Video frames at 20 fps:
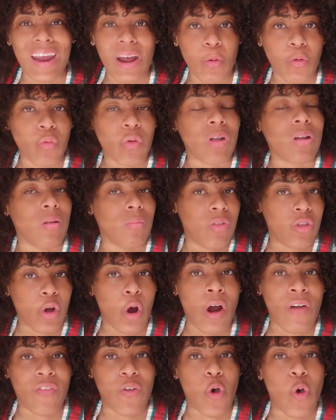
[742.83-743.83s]
It was one of them
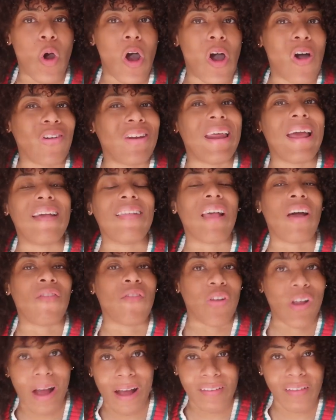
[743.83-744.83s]
scarf on all days. I
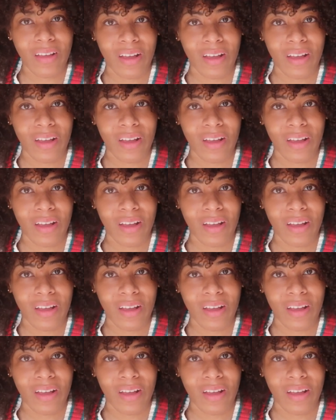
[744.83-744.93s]
forgot